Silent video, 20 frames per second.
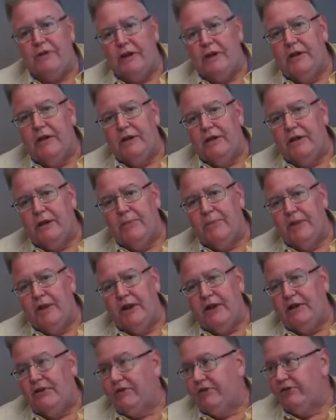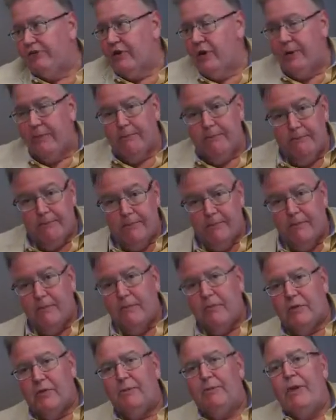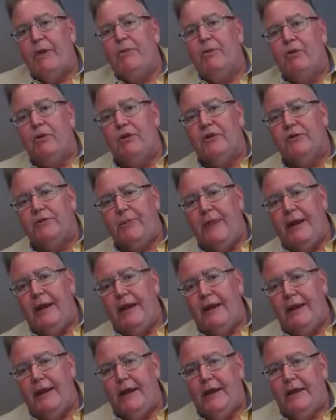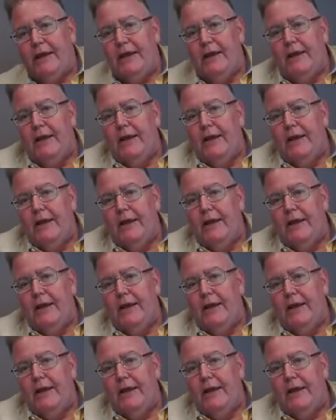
getting the complaints from the people that's paying it.